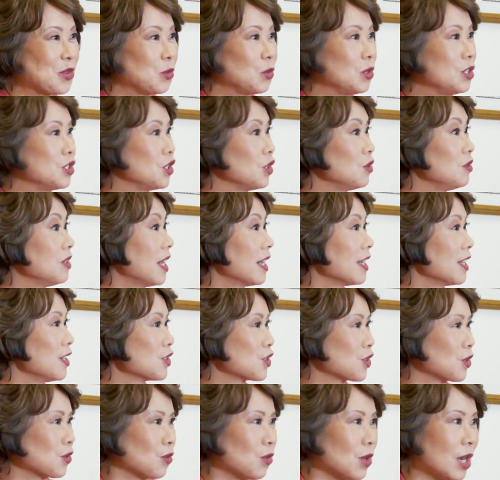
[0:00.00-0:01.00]
we do not
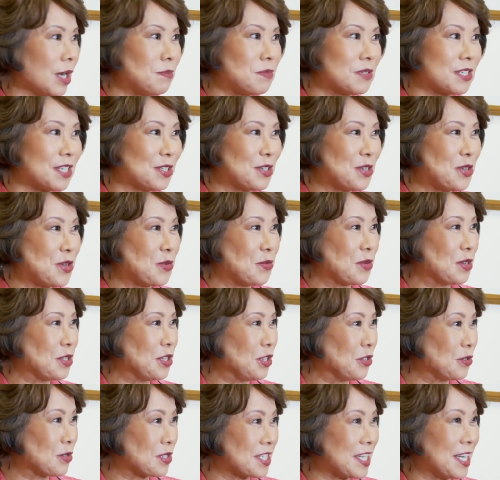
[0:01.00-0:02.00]
interrupt when
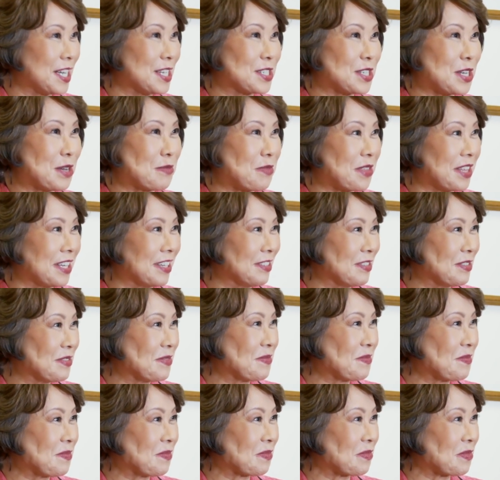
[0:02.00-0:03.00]
you say something.
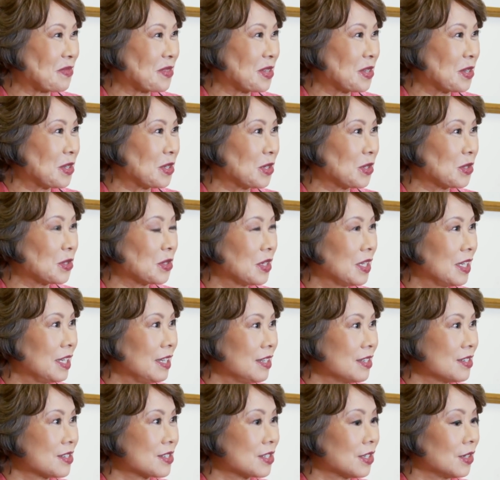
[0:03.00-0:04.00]
You know,
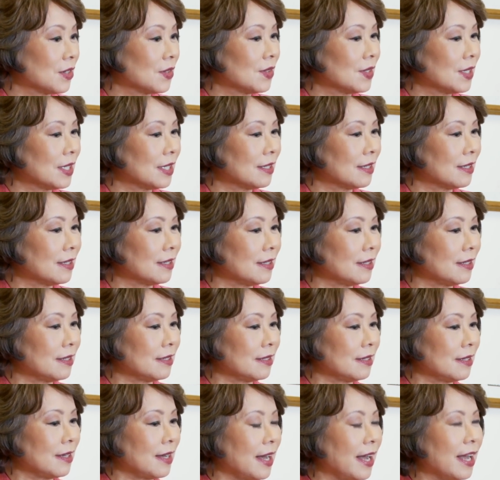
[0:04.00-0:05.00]
so
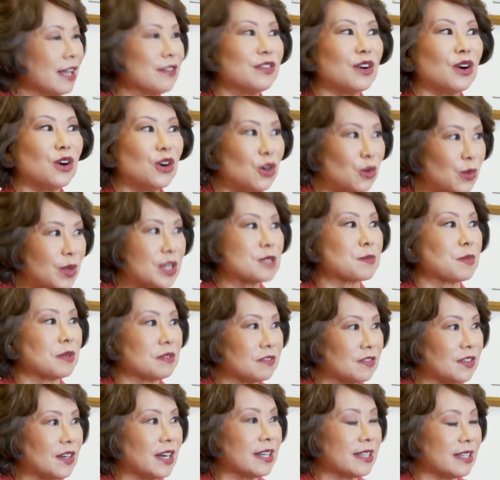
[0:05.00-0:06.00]
I've always
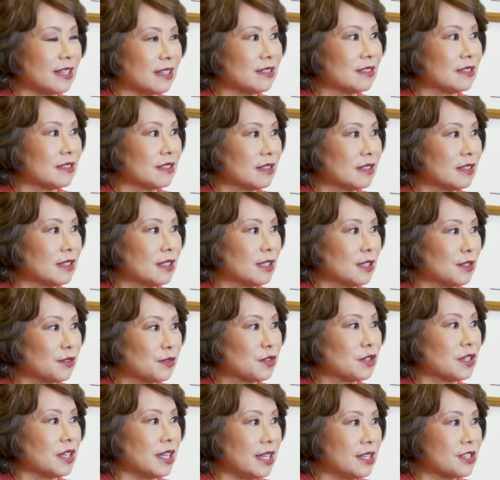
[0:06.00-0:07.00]
been fighting
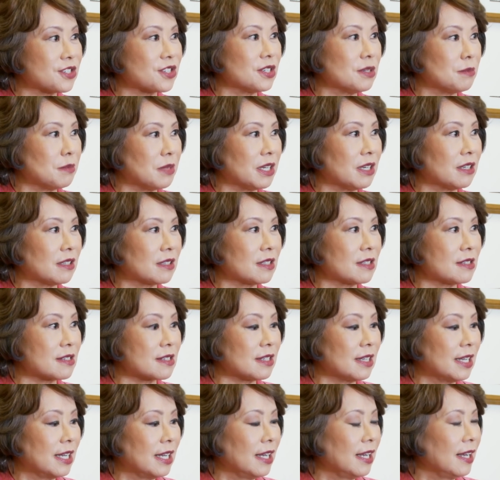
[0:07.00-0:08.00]
for Asian
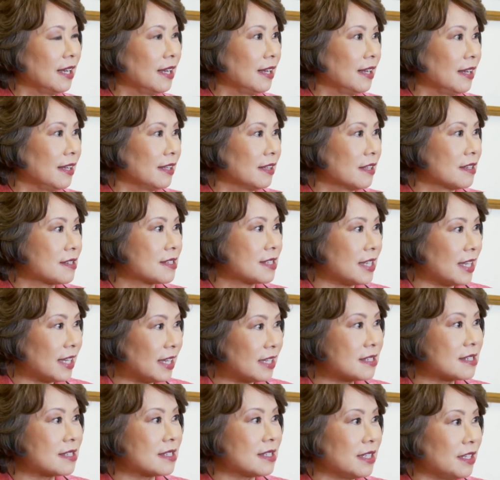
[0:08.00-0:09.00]
Americans. This
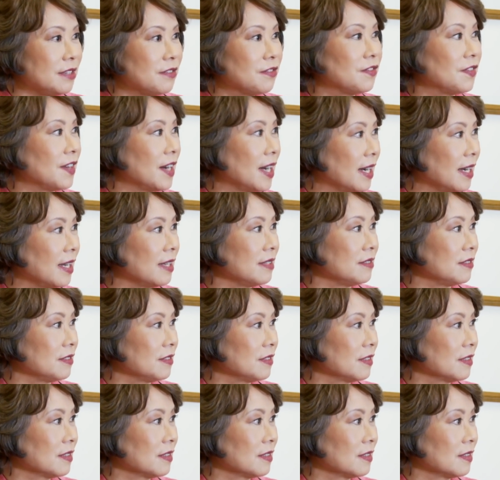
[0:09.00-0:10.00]
SC5
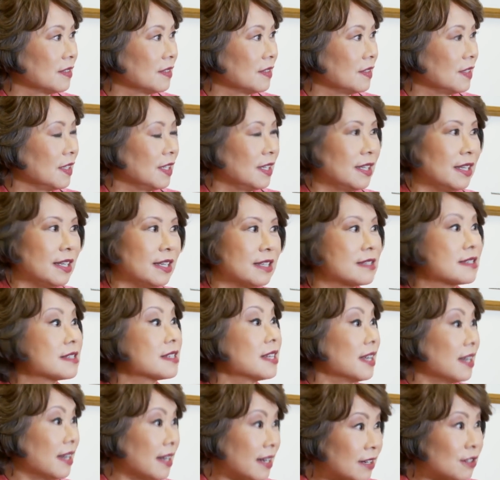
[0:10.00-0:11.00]
is
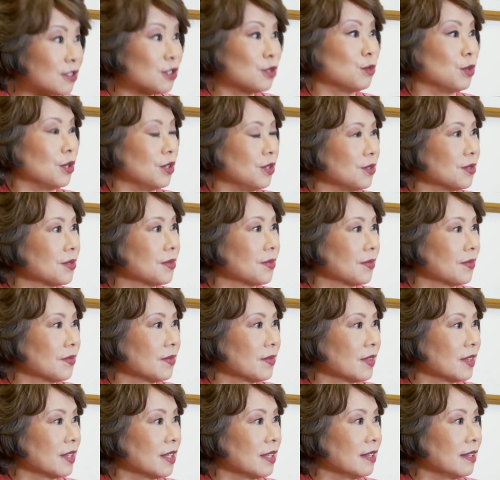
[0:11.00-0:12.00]
terrible,
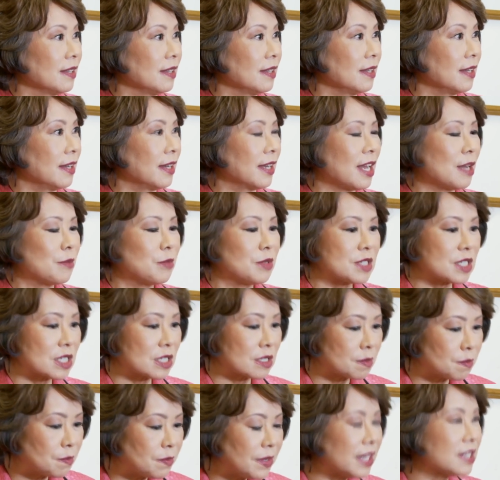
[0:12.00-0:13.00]
and I'm
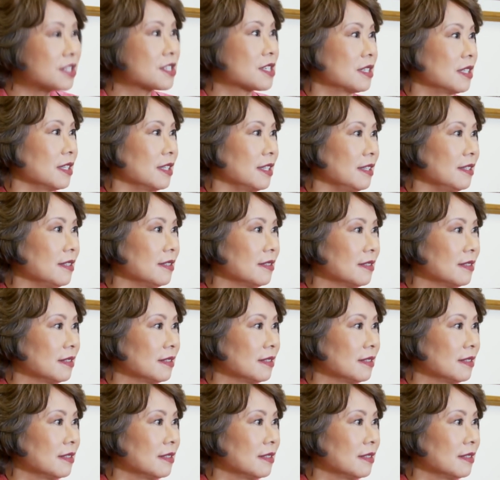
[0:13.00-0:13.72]
especially